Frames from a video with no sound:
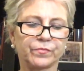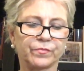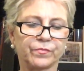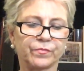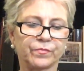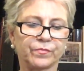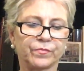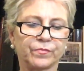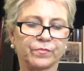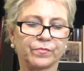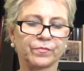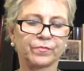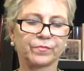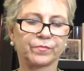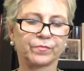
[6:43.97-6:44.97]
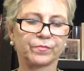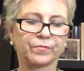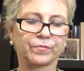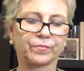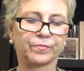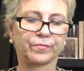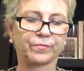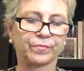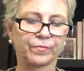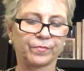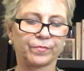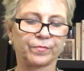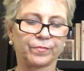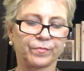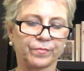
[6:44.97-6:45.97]

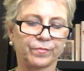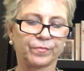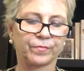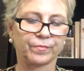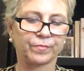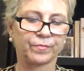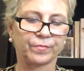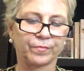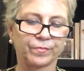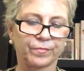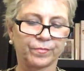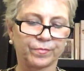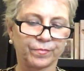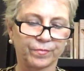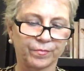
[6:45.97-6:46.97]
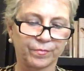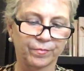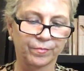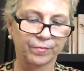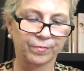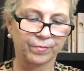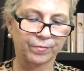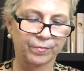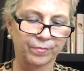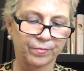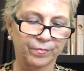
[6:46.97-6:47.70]
(silence)